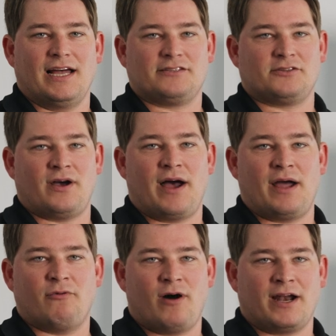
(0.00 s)
So I
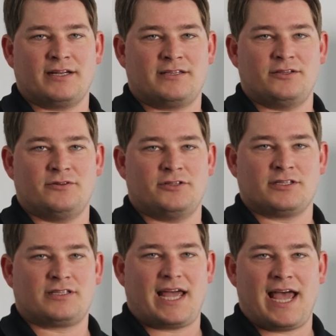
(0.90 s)
wanted to
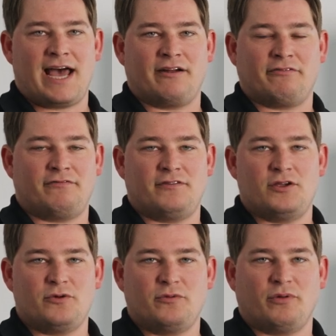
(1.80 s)
just add a
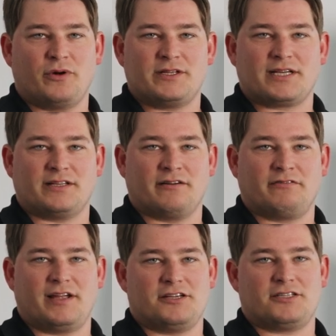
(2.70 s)
few points of
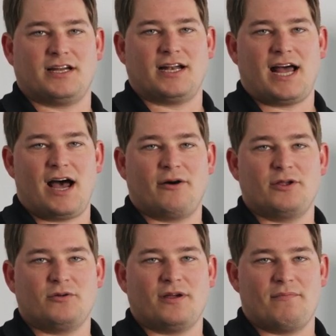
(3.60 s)
clarification on how
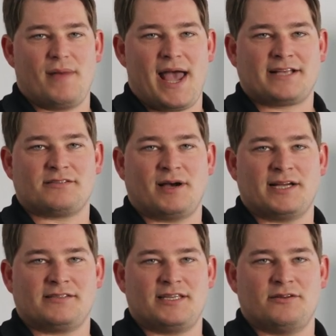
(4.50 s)
you can
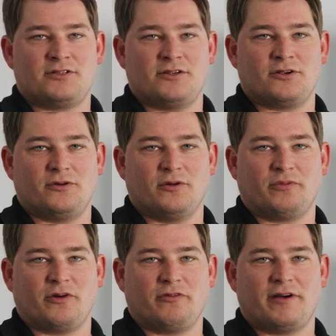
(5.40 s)
maximize the use of your Google
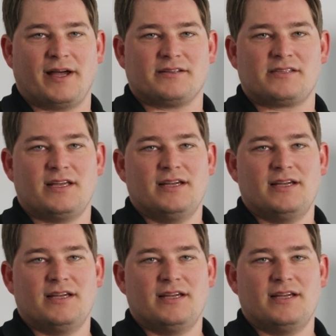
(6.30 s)
profiles